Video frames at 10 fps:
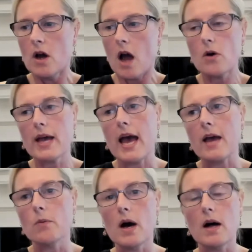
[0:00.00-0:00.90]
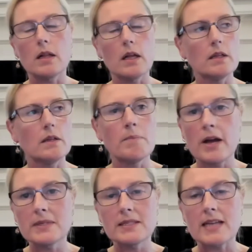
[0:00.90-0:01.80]
okay, well,
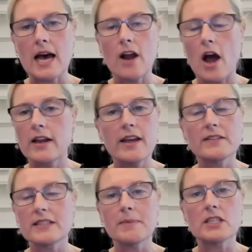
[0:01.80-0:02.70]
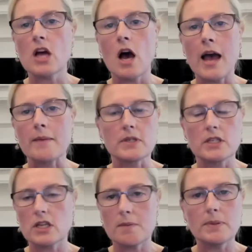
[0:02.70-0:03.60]
moment's done. I only have so much time to
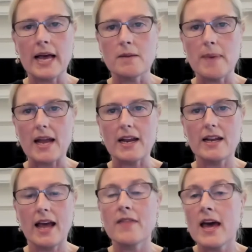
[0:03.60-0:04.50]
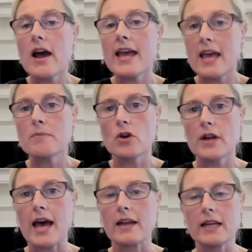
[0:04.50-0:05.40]
complain about it. And that I am good
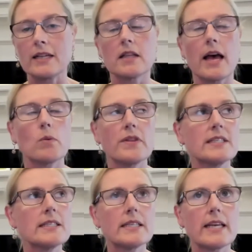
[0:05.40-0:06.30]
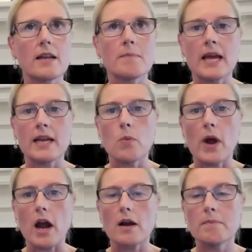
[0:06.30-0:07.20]
at. It's like, well, this isn't getting me
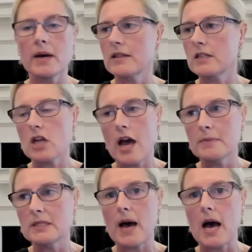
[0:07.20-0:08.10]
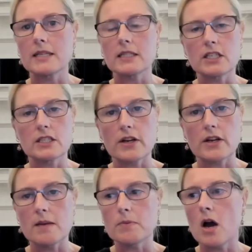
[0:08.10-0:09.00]
anywhere. My the time has passed. I just got to
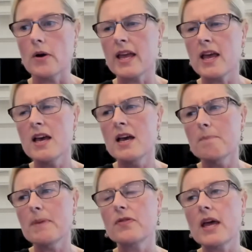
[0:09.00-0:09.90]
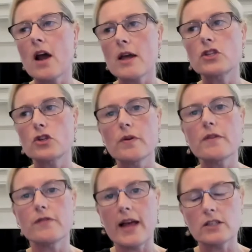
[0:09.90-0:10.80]
keep going. But then I do
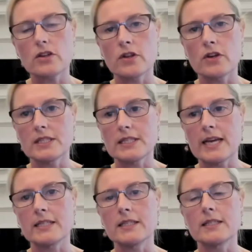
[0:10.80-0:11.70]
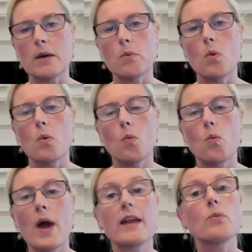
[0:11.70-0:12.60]
reflect on those things and say, well,
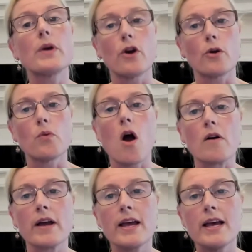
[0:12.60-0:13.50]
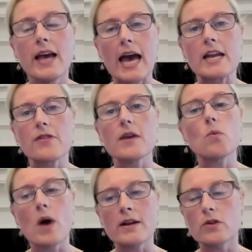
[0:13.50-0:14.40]
where did we go wrong? And I think
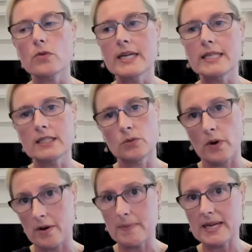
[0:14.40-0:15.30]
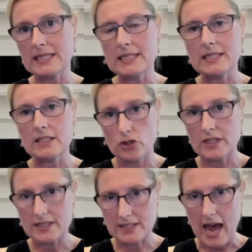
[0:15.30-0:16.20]
one of the reasons we're in business to
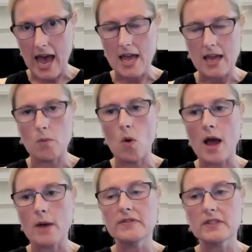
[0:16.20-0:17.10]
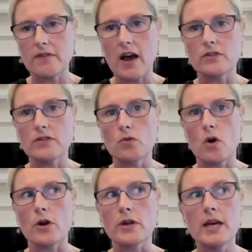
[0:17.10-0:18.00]
this day and why we've survived and
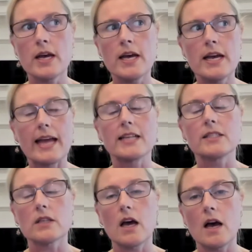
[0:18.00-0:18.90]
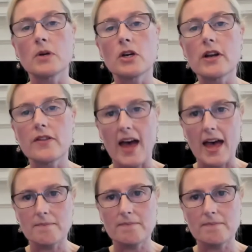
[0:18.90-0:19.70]
grown is I'm good at that.